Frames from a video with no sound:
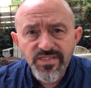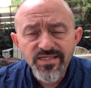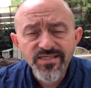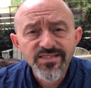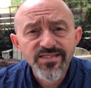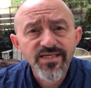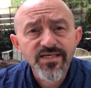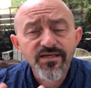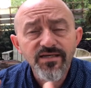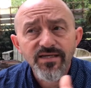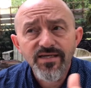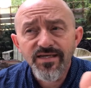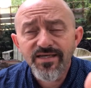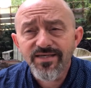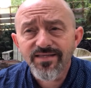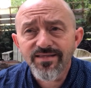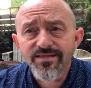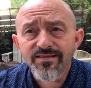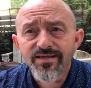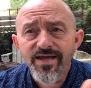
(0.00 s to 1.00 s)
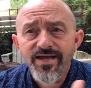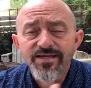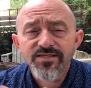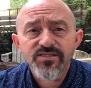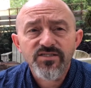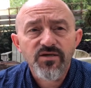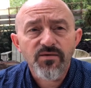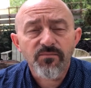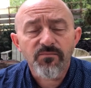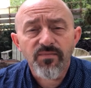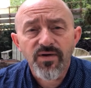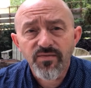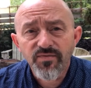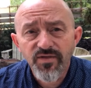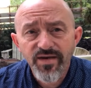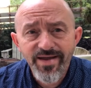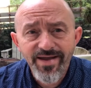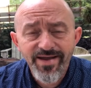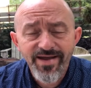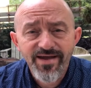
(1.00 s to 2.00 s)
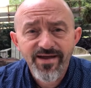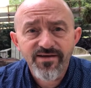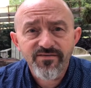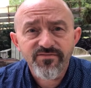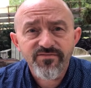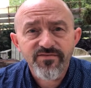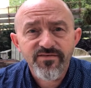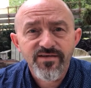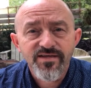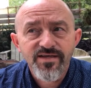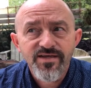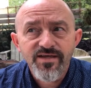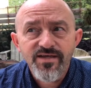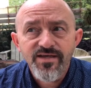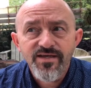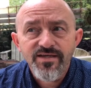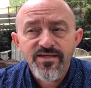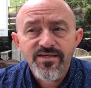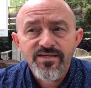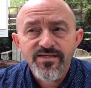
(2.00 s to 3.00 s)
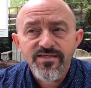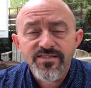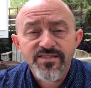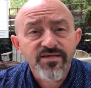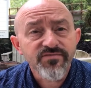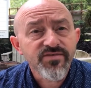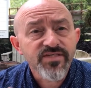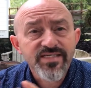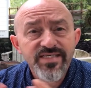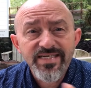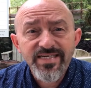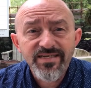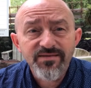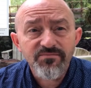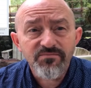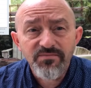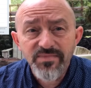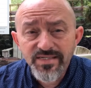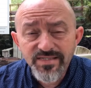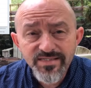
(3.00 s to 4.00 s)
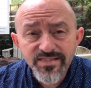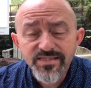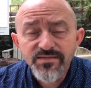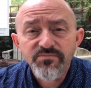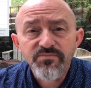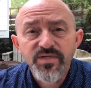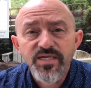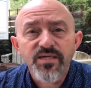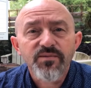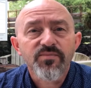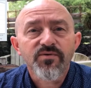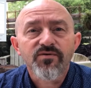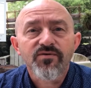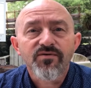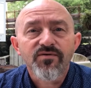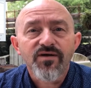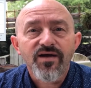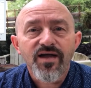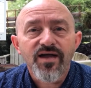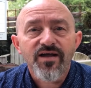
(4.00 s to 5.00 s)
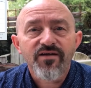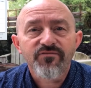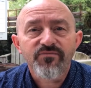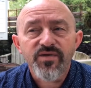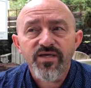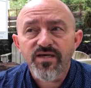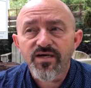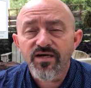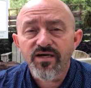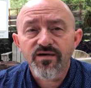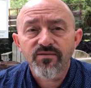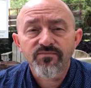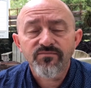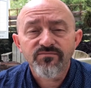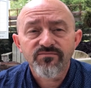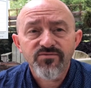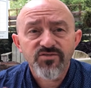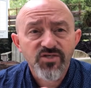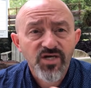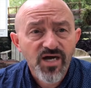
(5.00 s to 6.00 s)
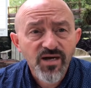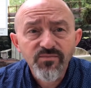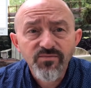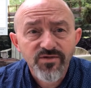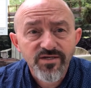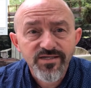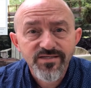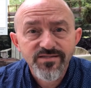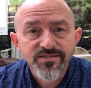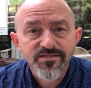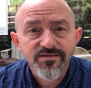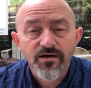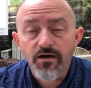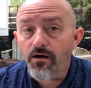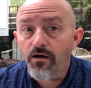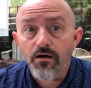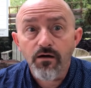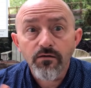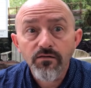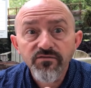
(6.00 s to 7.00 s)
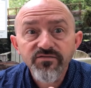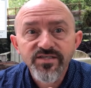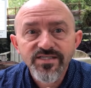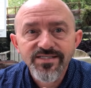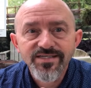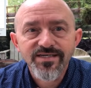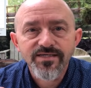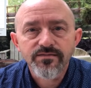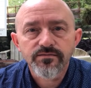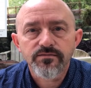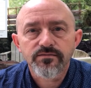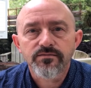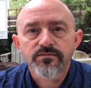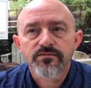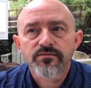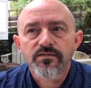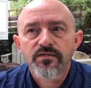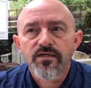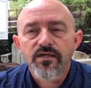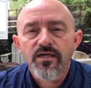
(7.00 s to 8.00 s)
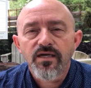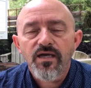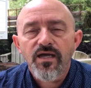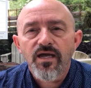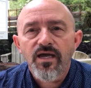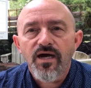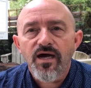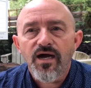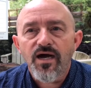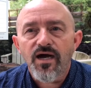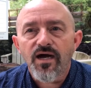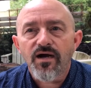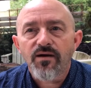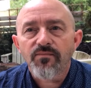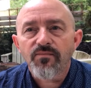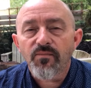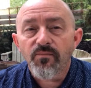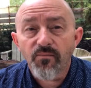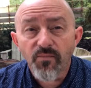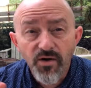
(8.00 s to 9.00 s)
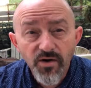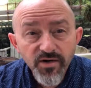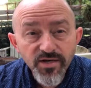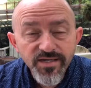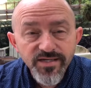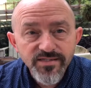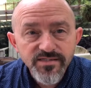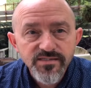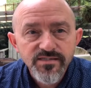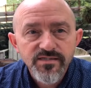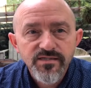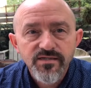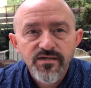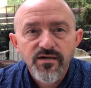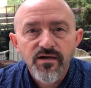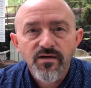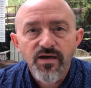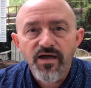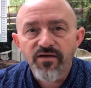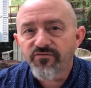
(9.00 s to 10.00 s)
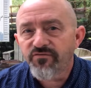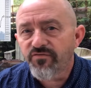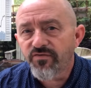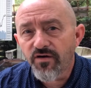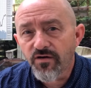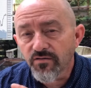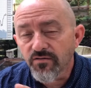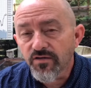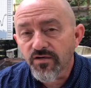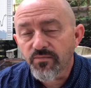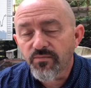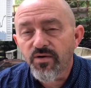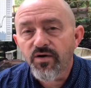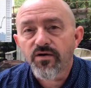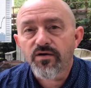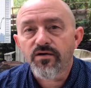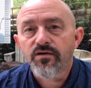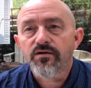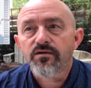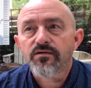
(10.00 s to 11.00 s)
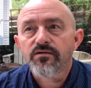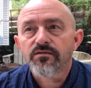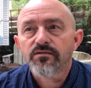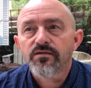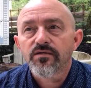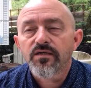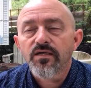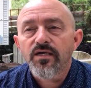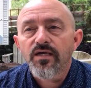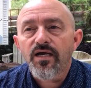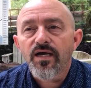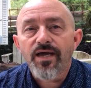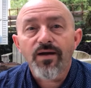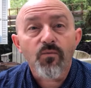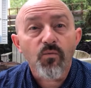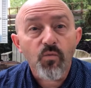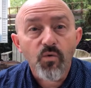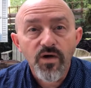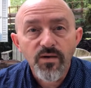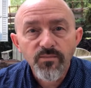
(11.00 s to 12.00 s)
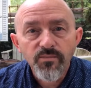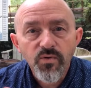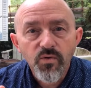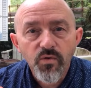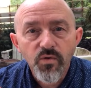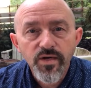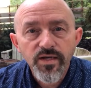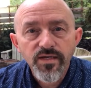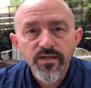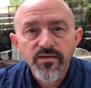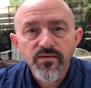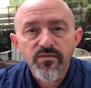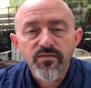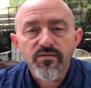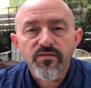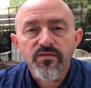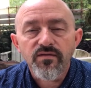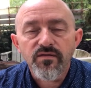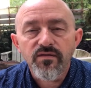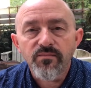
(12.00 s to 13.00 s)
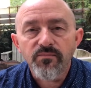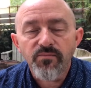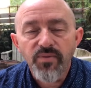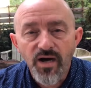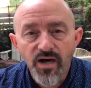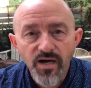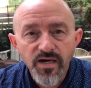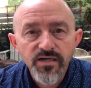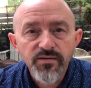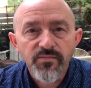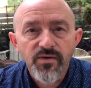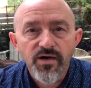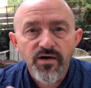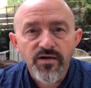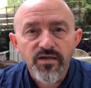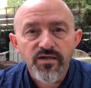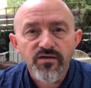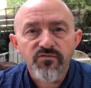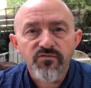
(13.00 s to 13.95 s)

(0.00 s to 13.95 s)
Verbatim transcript: See, in the last month and a half, seventeen million people have become jobless. All of a sudden, um, markets have fallen apart. At one point, the bond market